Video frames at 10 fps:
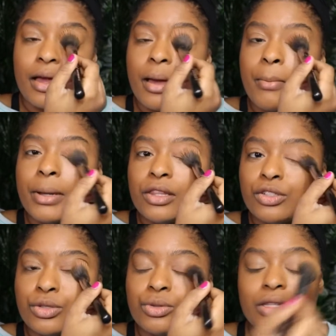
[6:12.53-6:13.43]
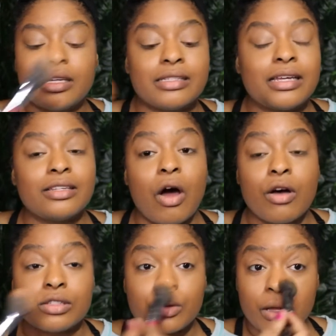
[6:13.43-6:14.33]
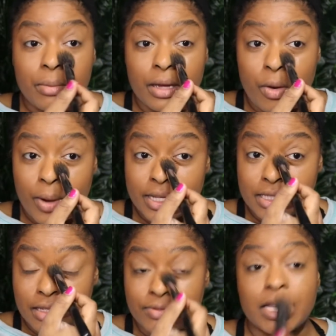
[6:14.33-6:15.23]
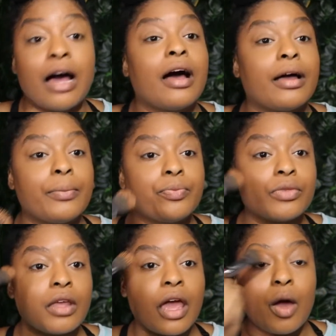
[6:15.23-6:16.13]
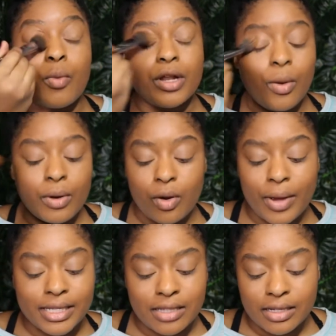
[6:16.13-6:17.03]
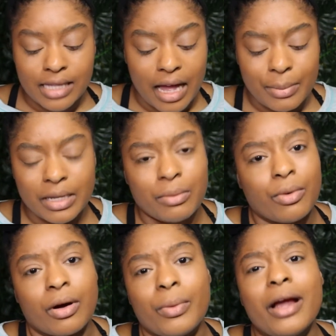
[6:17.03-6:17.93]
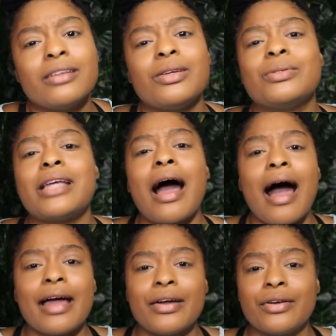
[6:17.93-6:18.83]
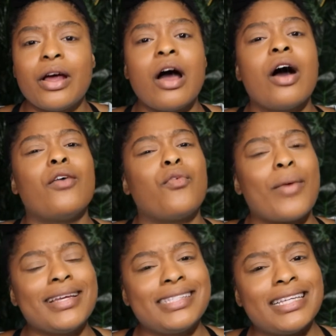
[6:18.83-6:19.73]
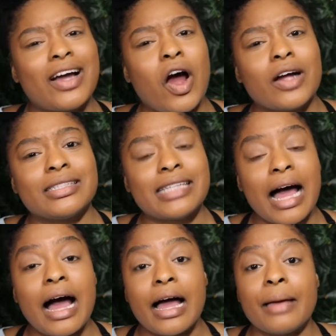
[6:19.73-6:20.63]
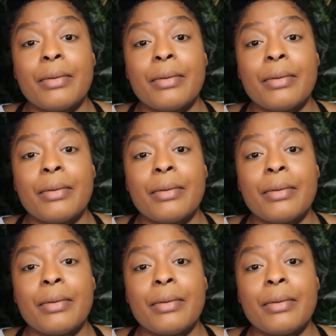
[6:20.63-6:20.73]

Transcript: But the truth is, it also can be a waste of time. And we don't want to waste our time anymore. We are so tired of wasting our time.